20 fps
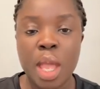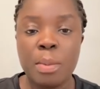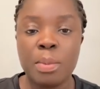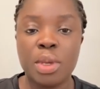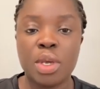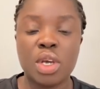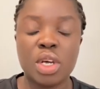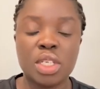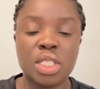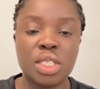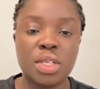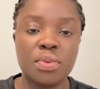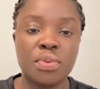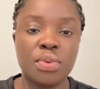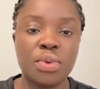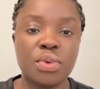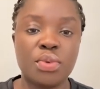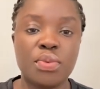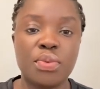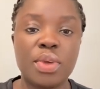because if
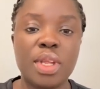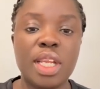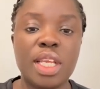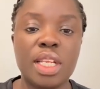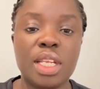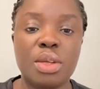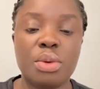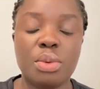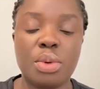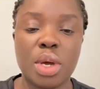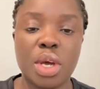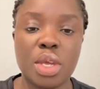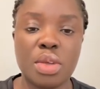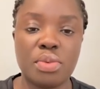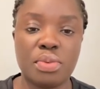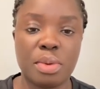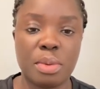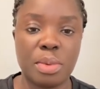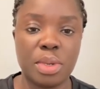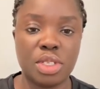you fill in the wrong
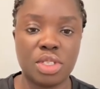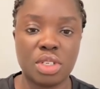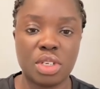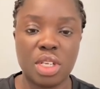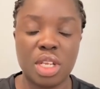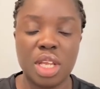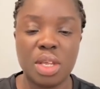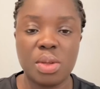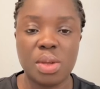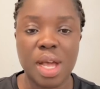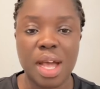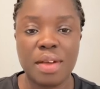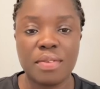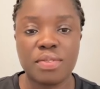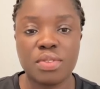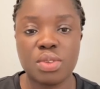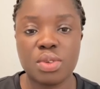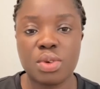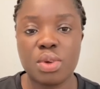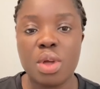information, then you have
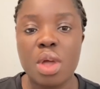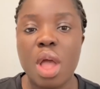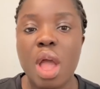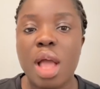to